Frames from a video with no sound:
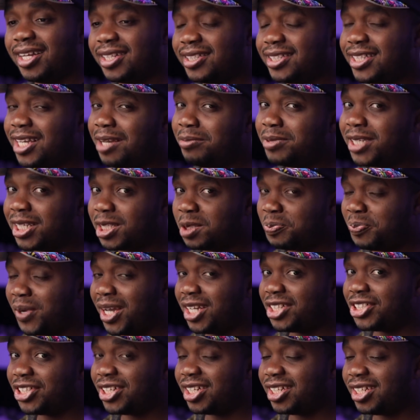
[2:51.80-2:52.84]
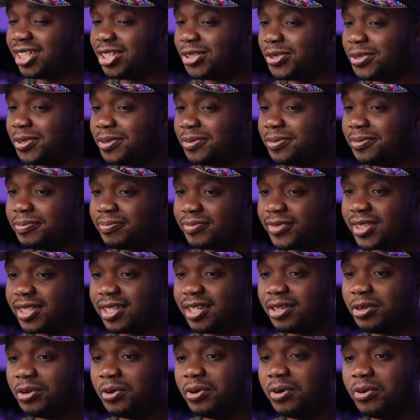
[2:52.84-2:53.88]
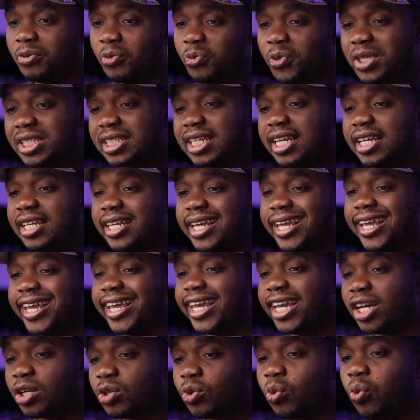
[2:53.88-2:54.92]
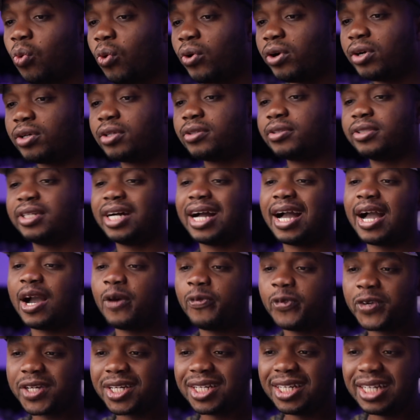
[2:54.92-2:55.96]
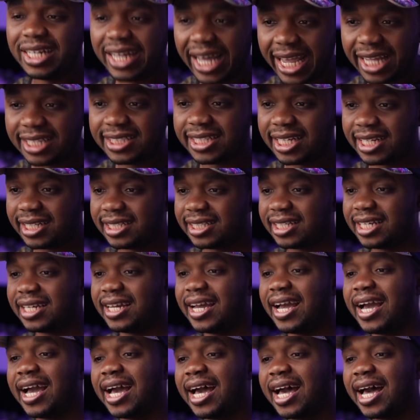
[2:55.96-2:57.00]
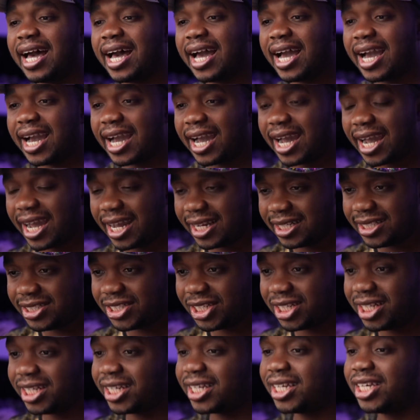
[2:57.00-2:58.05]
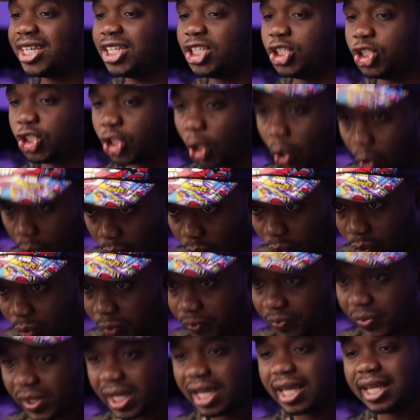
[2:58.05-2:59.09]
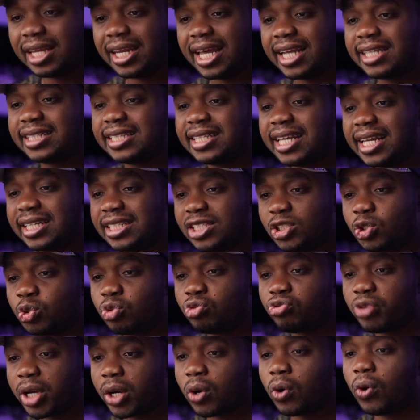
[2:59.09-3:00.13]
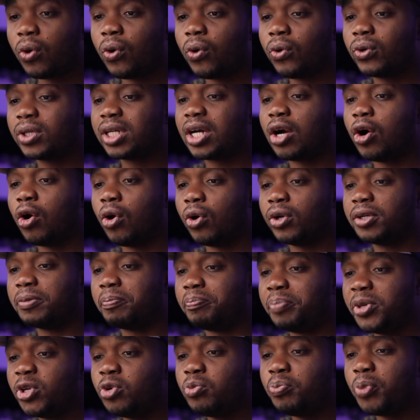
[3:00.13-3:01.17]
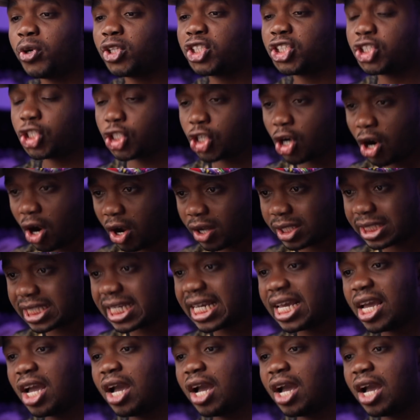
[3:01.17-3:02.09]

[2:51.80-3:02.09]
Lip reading: Thames especially, though. Wizkid equal African legend. Angelique Jo, 1992 record on Billboard chart.